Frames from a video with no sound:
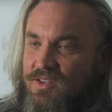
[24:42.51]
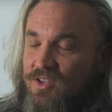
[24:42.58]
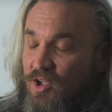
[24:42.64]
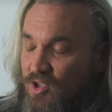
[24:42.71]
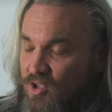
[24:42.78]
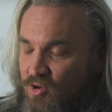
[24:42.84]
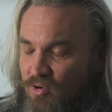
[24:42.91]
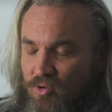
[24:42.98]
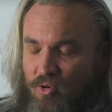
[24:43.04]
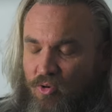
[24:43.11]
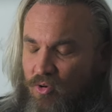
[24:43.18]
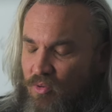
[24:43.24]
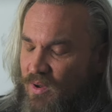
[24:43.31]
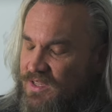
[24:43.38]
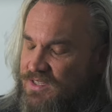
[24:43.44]
Like you'll
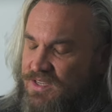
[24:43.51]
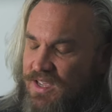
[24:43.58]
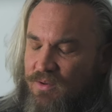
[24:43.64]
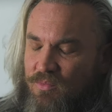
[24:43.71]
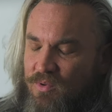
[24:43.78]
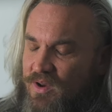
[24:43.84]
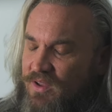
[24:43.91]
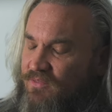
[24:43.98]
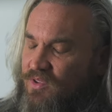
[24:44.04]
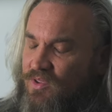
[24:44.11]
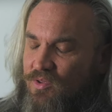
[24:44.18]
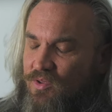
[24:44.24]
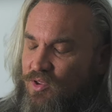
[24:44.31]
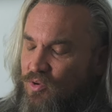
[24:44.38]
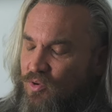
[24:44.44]
always get whatever
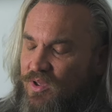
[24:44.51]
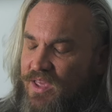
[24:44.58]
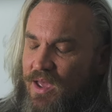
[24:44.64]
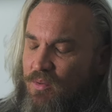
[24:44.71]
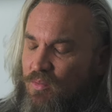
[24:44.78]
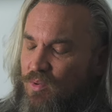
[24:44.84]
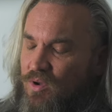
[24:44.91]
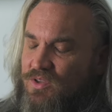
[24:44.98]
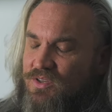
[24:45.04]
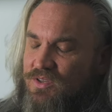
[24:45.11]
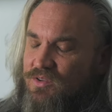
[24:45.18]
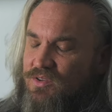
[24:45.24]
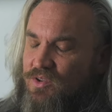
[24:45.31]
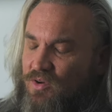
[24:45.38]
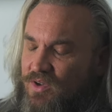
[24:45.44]
you'll get what
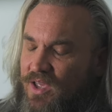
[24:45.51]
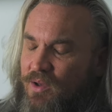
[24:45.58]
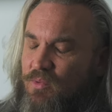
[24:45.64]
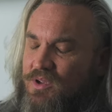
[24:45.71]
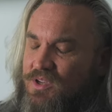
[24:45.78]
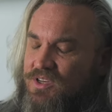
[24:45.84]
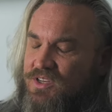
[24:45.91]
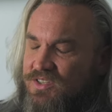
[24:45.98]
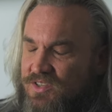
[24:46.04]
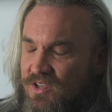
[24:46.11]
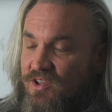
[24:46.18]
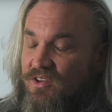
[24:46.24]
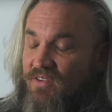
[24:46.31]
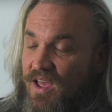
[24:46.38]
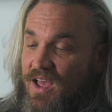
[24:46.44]
you'll get what you
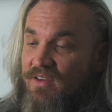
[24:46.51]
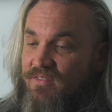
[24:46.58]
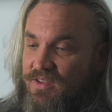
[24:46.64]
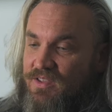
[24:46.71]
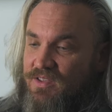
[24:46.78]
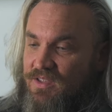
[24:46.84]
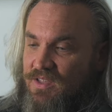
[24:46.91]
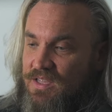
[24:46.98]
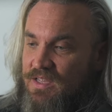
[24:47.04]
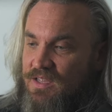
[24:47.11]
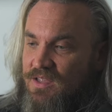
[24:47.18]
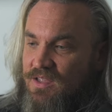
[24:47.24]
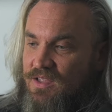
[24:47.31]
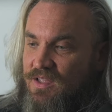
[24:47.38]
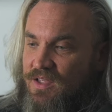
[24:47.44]
deserve out of it.
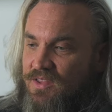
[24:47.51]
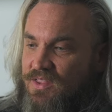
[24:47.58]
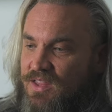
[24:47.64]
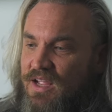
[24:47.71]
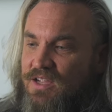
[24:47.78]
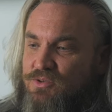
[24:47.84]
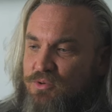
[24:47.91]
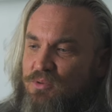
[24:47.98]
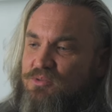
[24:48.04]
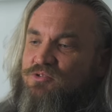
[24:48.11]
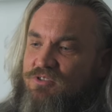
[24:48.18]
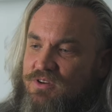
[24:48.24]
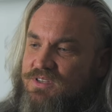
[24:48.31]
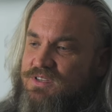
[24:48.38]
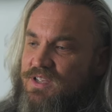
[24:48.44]
I think that's what I'm
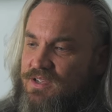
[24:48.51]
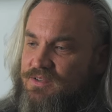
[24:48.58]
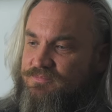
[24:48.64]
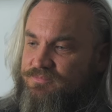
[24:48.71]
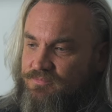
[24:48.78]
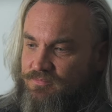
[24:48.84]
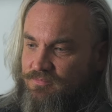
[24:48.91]
trying to say.